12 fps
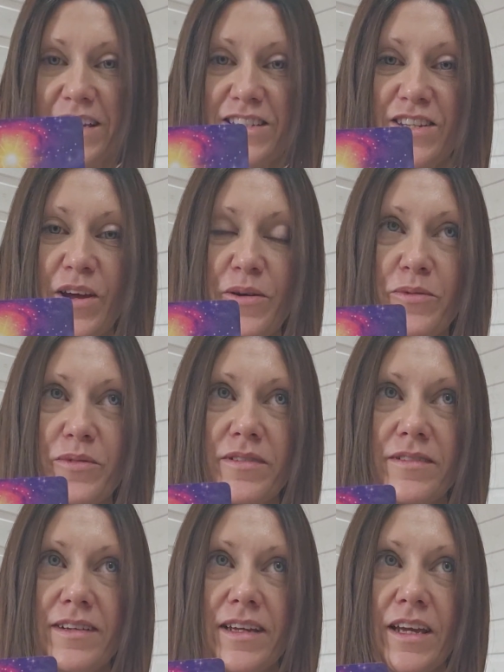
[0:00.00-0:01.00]
So
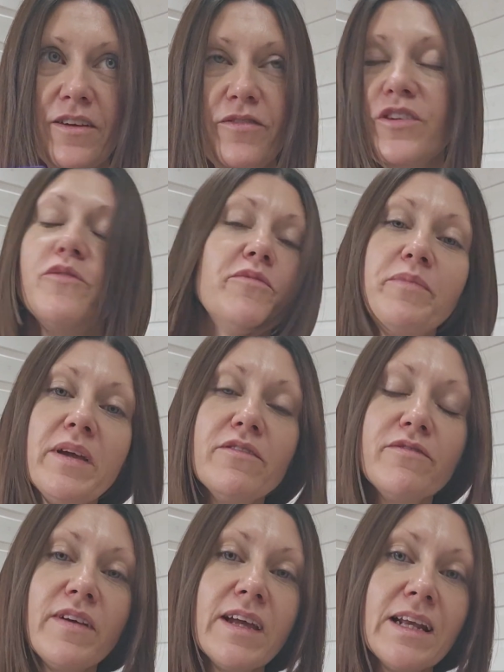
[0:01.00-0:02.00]
if you've been
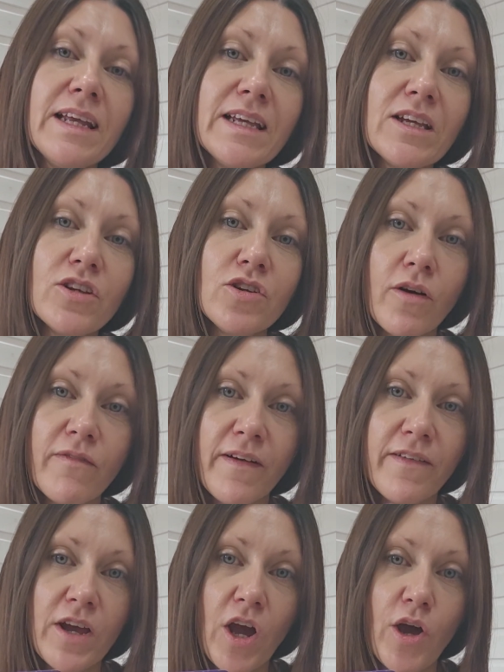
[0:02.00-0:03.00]
feeling not
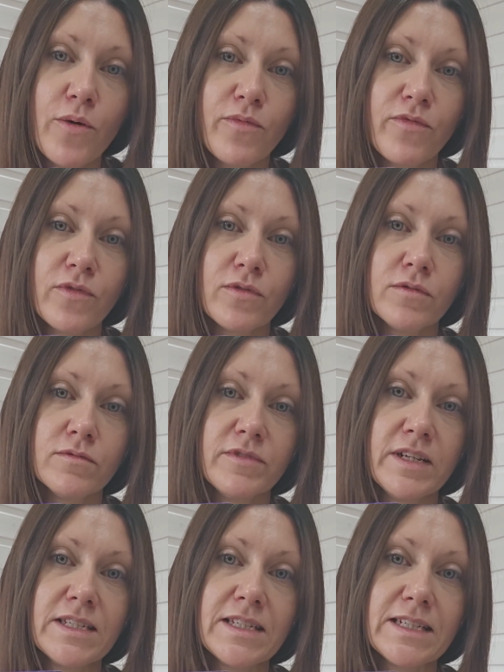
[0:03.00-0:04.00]
very hopeful
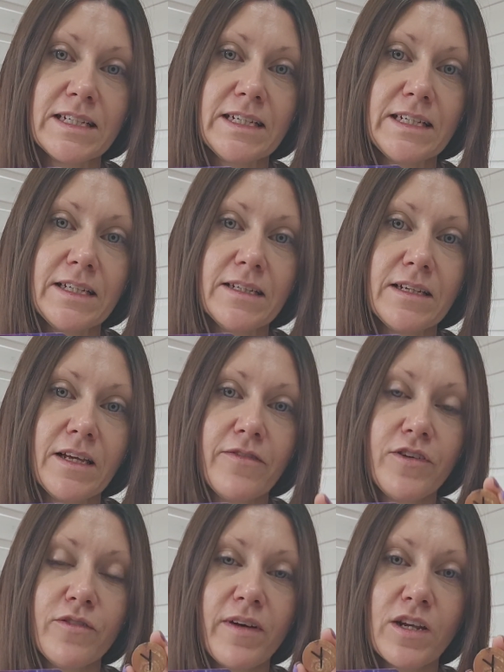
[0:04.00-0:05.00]
recently,
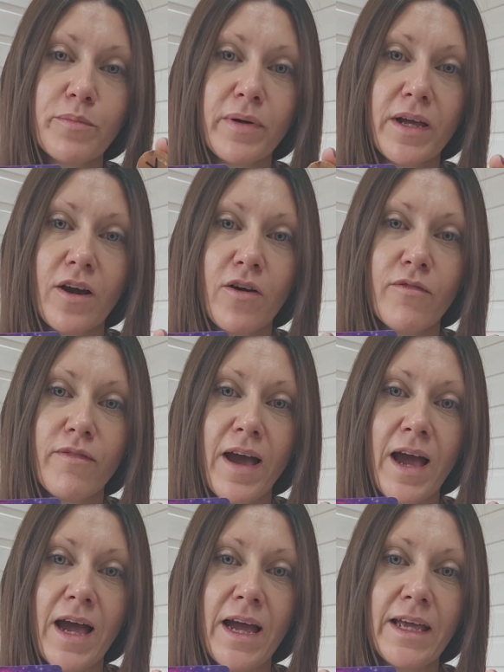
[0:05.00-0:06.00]
if you've had a bit of
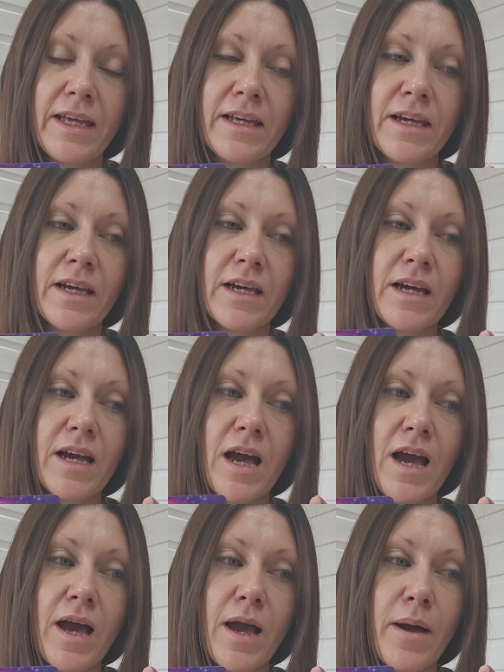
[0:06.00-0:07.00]
a
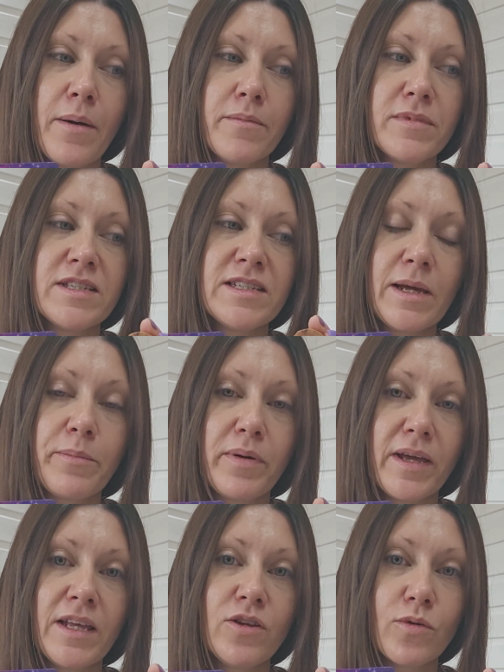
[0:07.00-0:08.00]

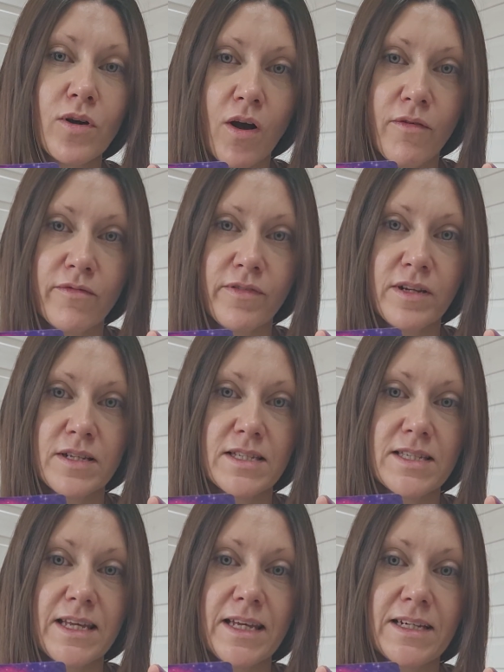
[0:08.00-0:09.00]
dip in your
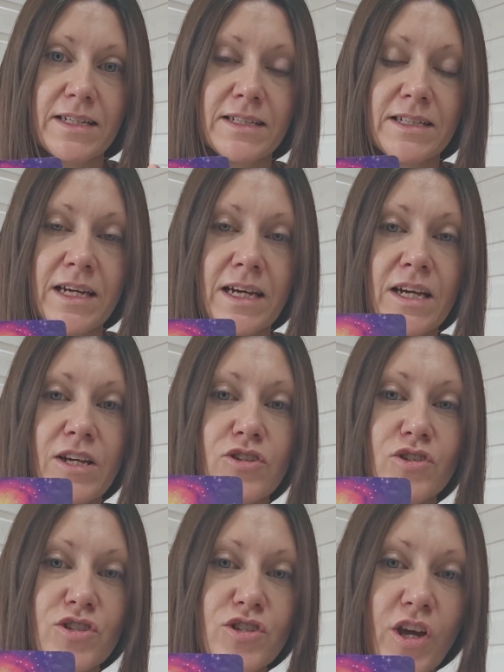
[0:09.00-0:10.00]
confidence here,
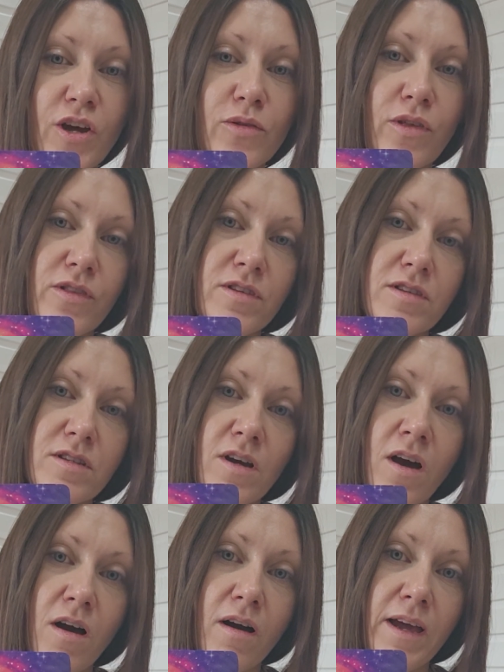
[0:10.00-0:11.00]
just know that the
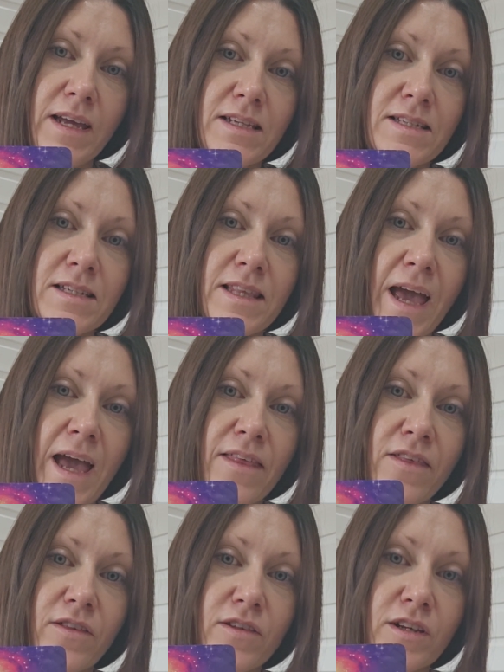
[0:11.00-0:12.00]
star is there,
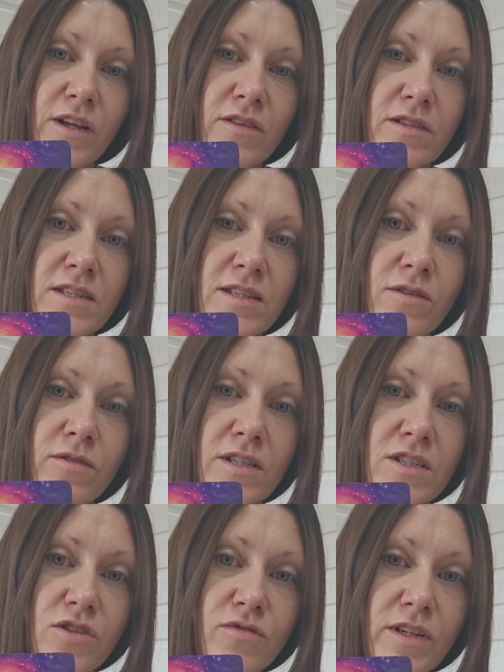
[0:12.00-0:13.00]
that there's still
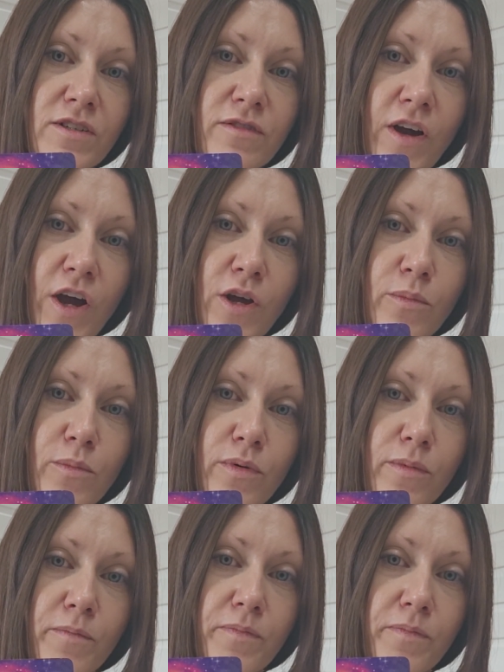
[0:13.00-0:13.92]
this thread of hope